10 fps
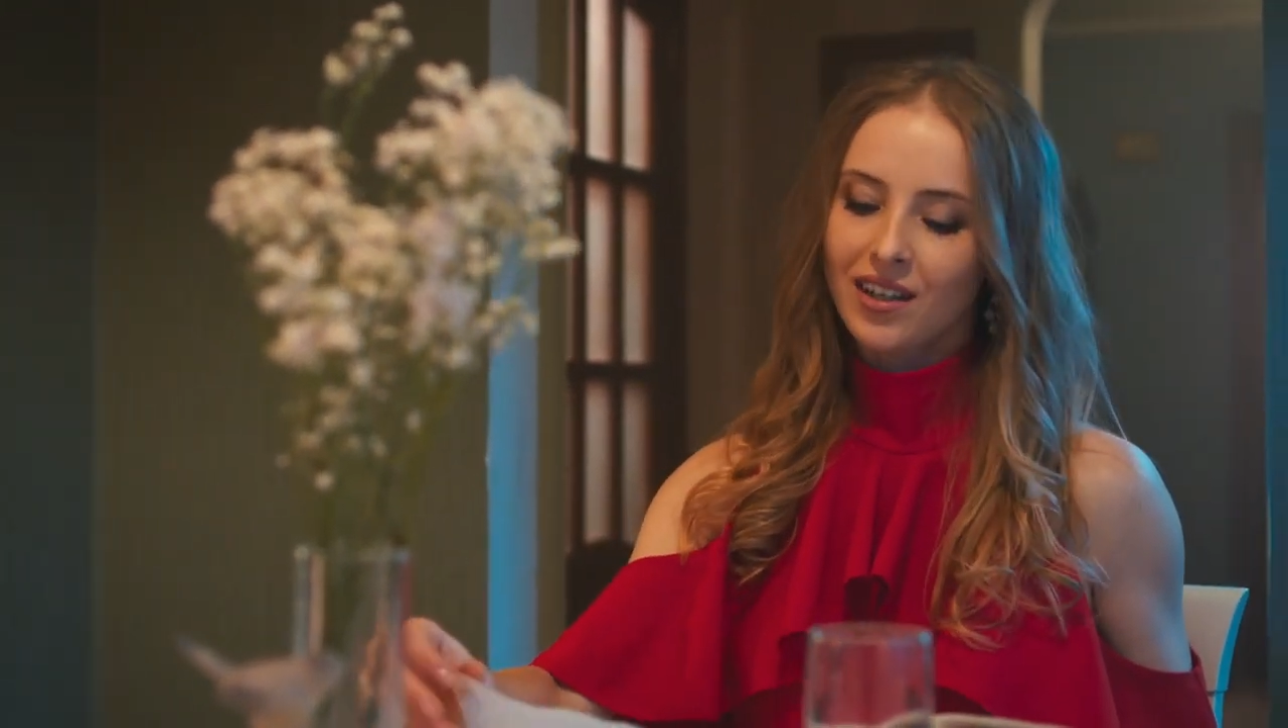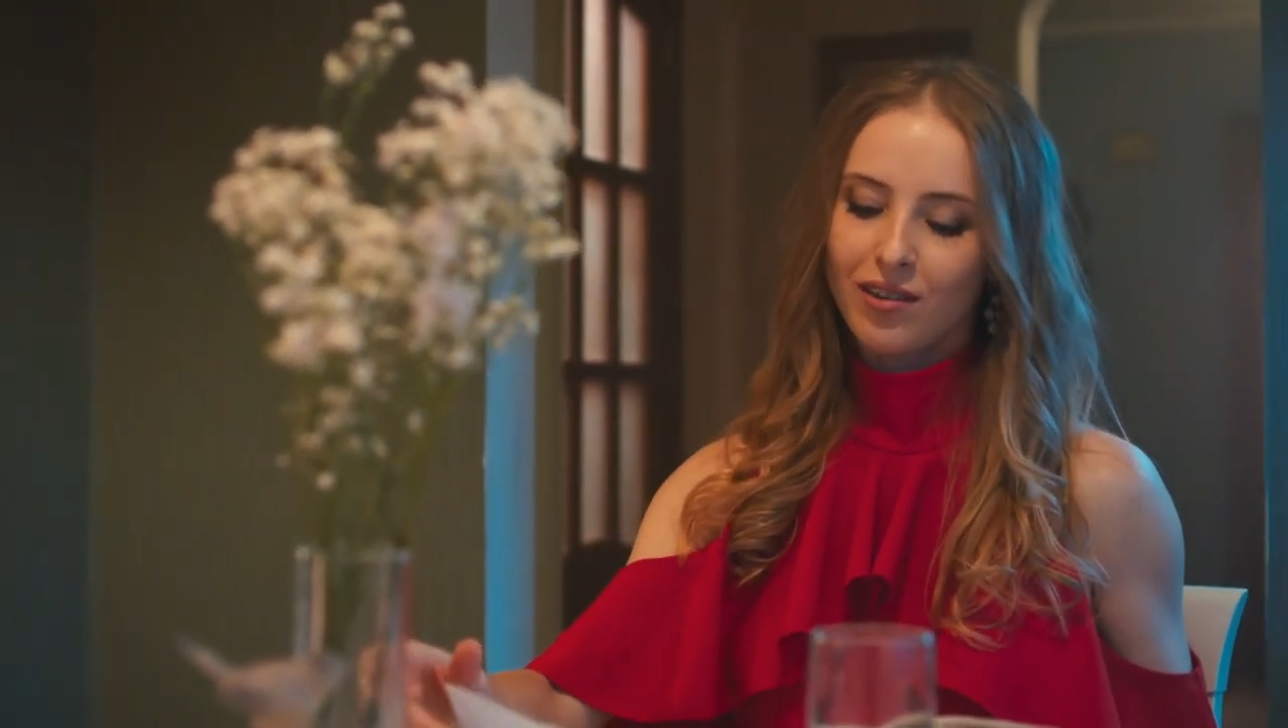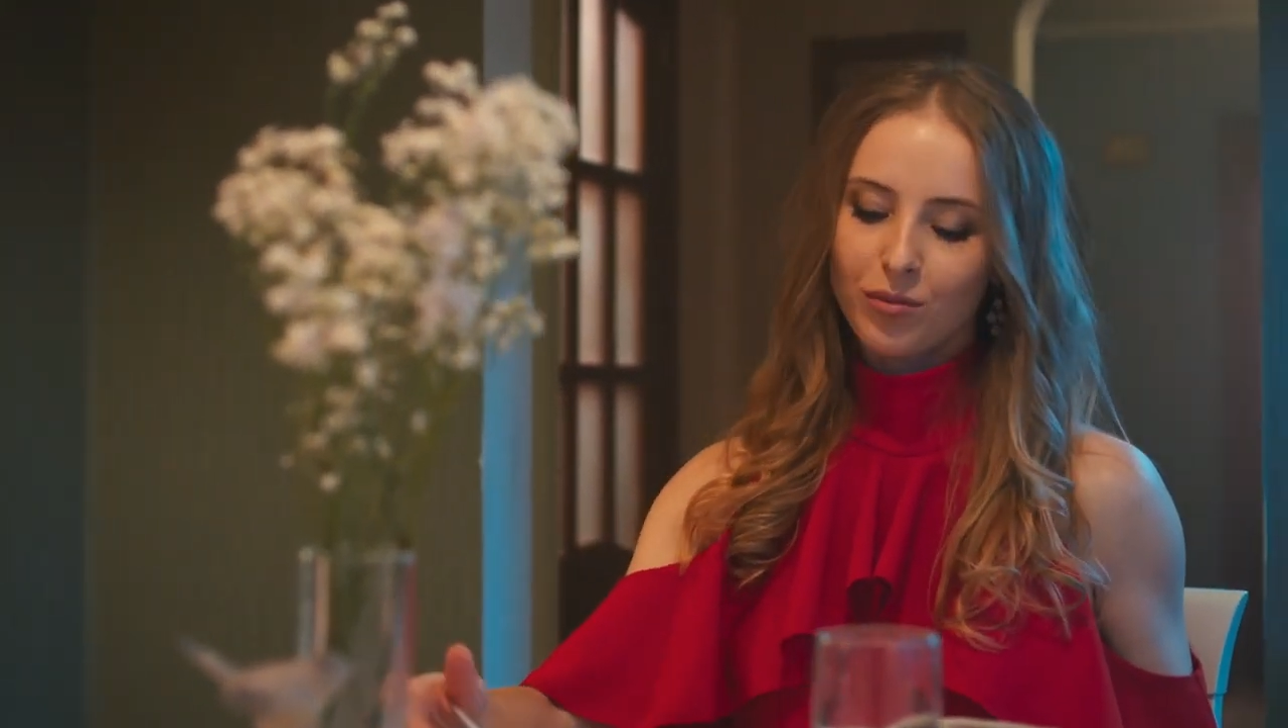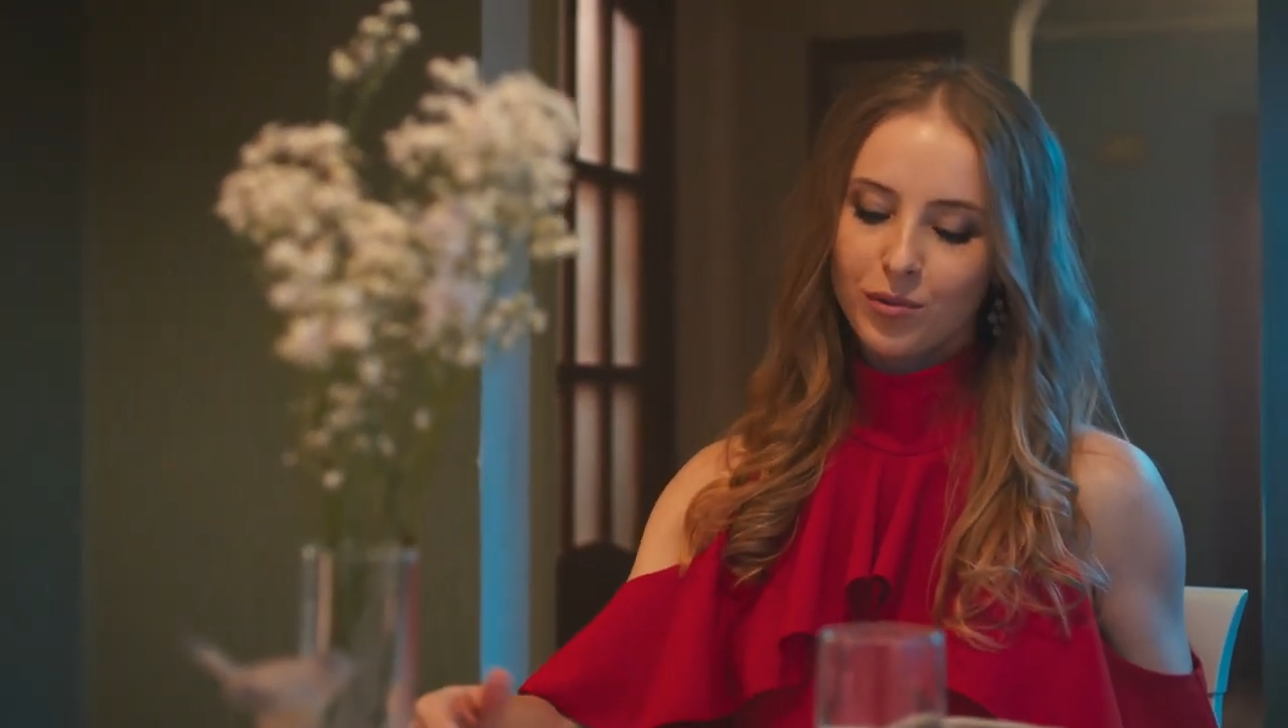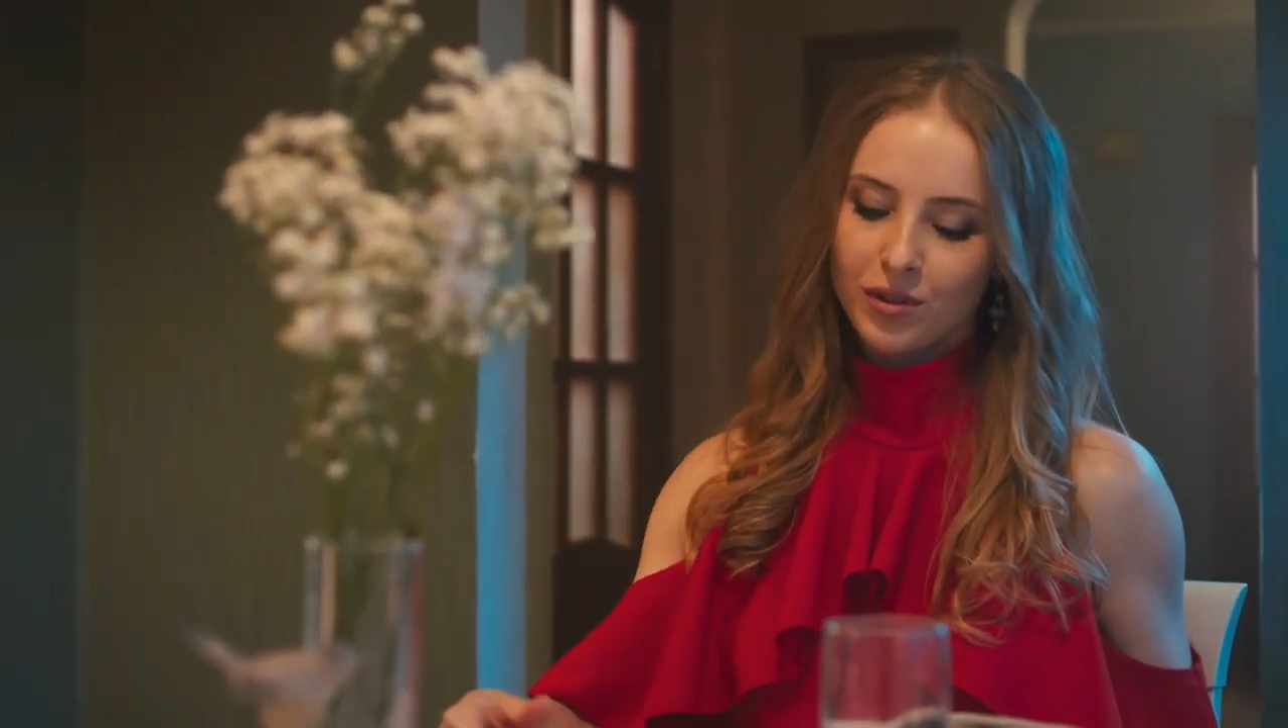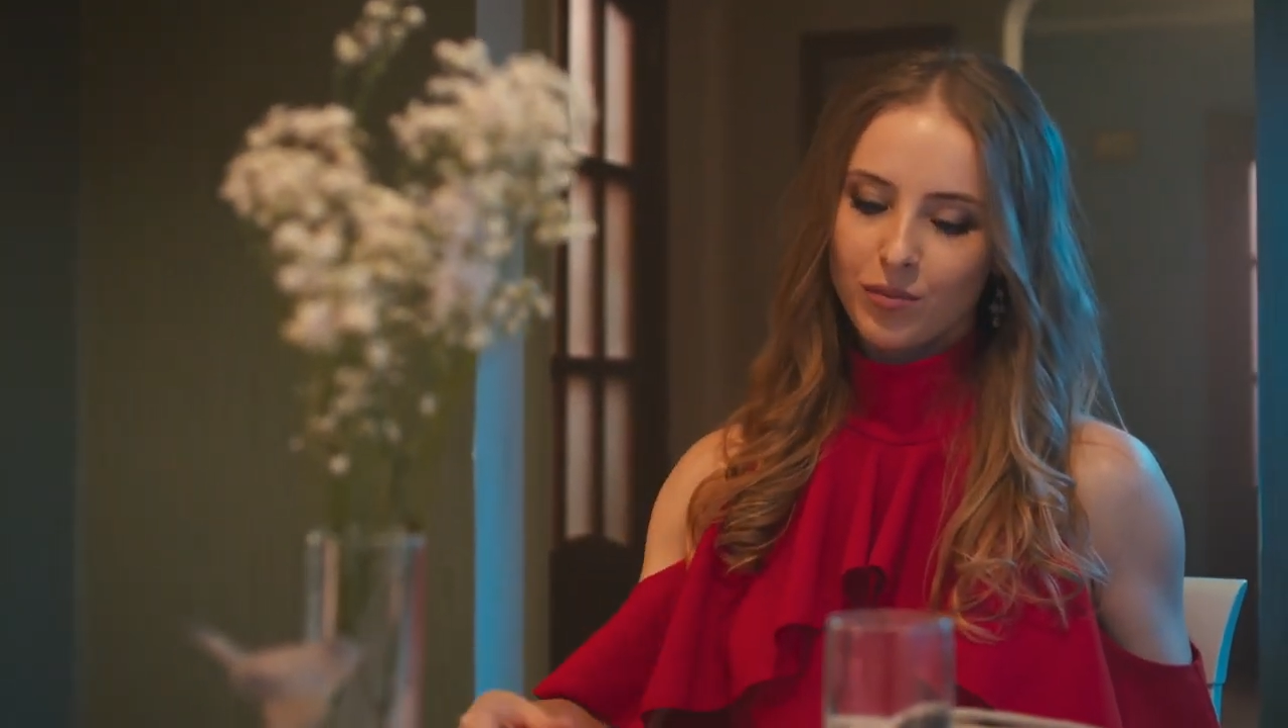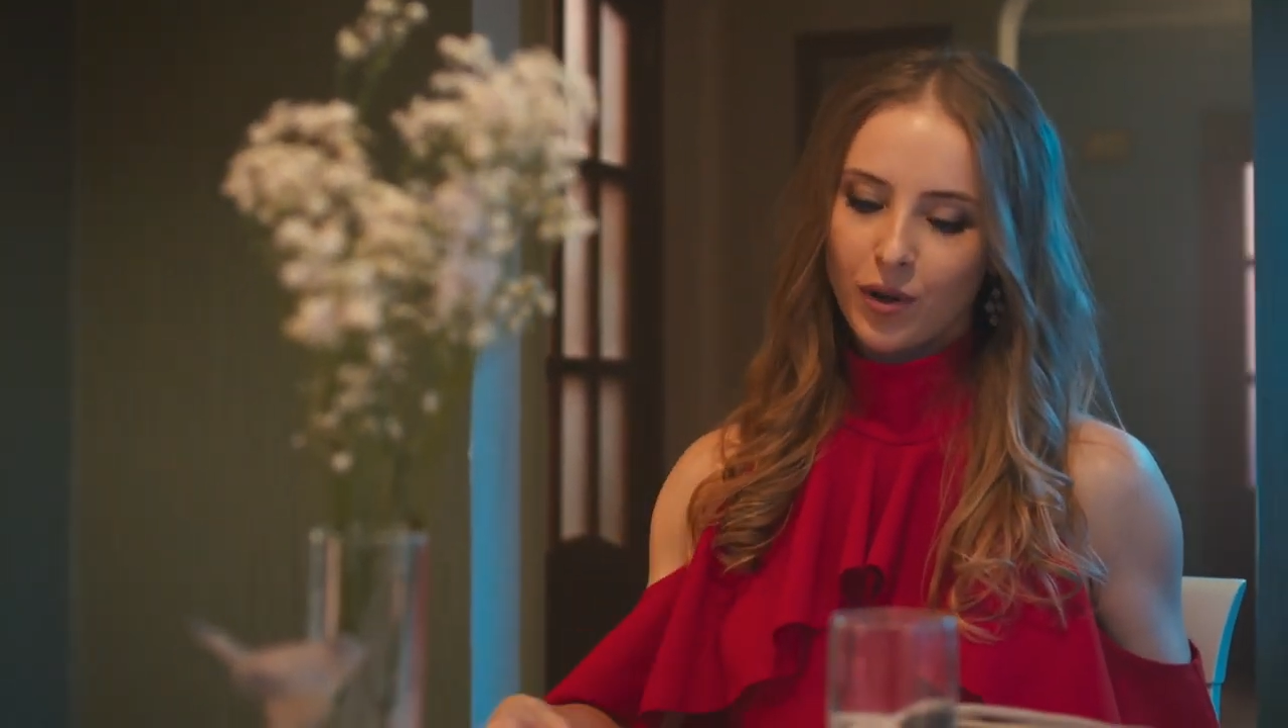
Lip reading: will